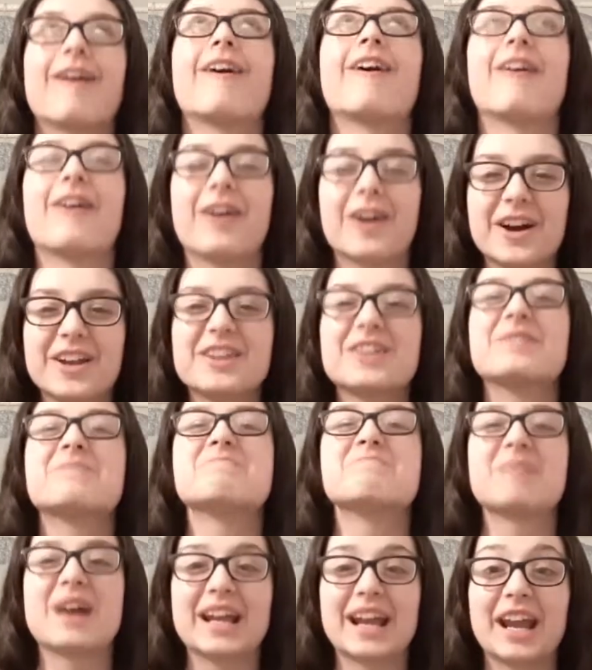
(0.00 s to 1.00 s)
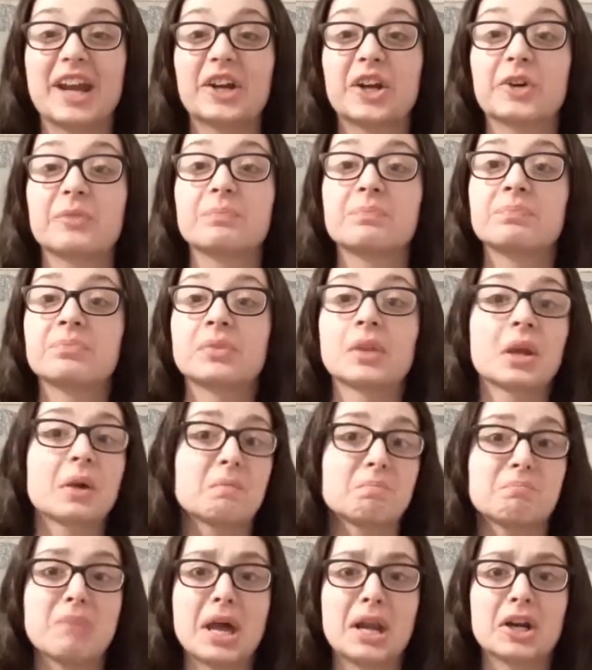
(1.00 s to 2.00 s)
on my hair
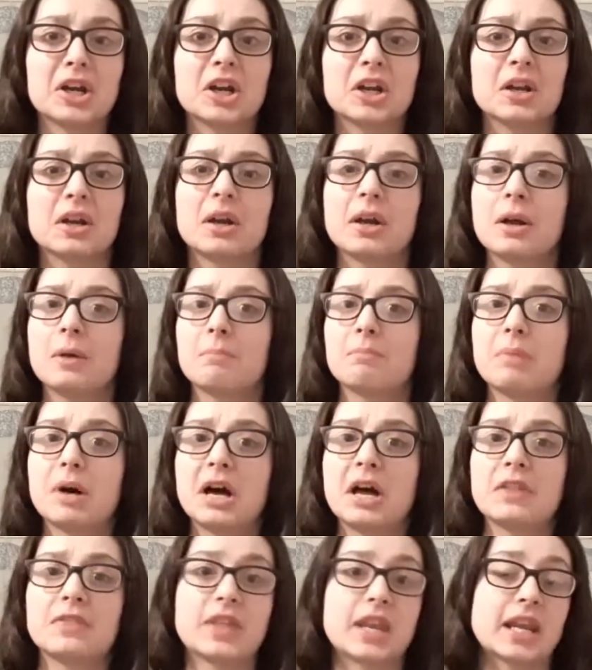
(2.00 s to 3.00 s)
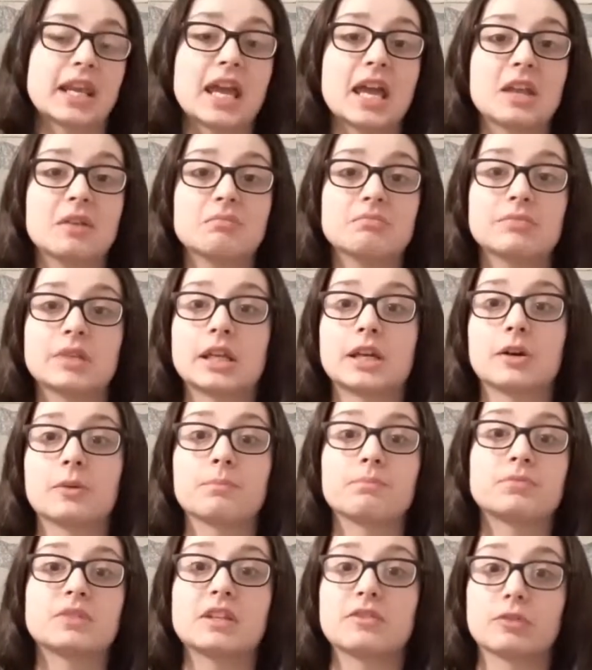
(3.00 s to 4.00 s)
better. But then again, you know,
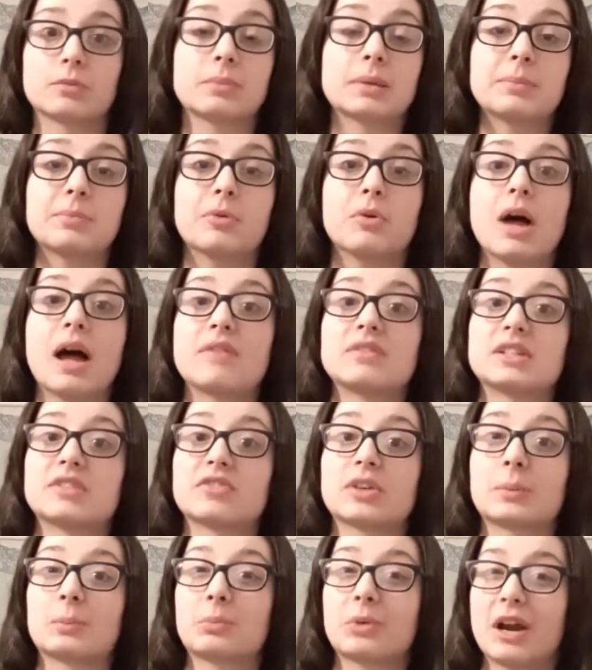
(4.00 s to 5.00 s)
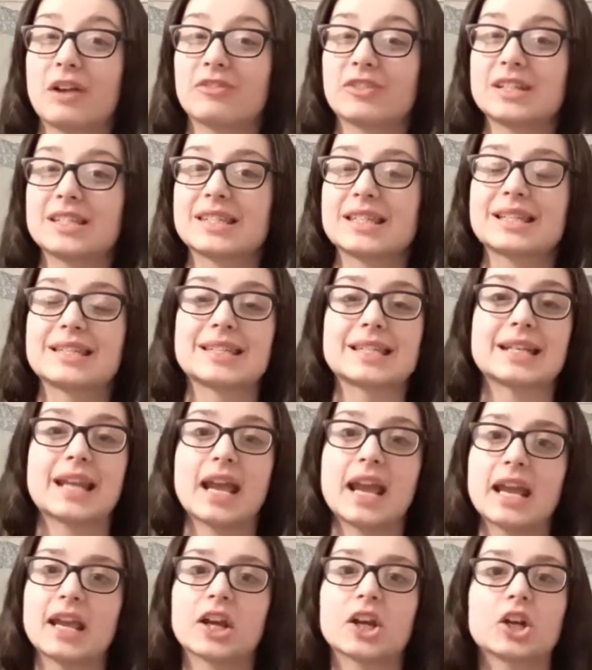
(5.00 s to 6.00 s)
different people have different preferences in
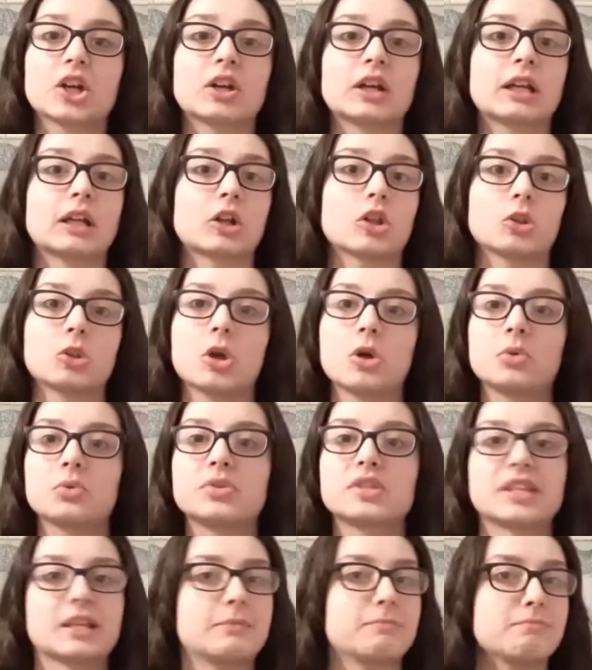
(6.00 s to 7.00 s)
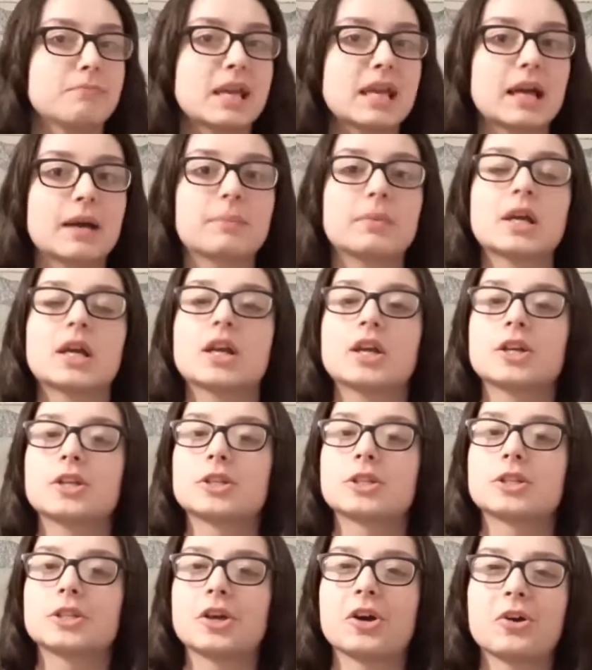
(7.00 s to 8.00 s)
hair and clothes and makeup.
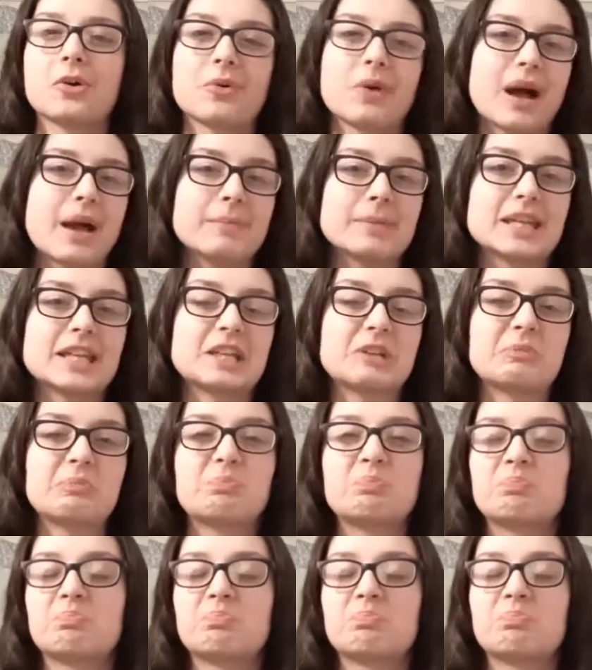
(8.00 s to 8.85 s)
So, I mean,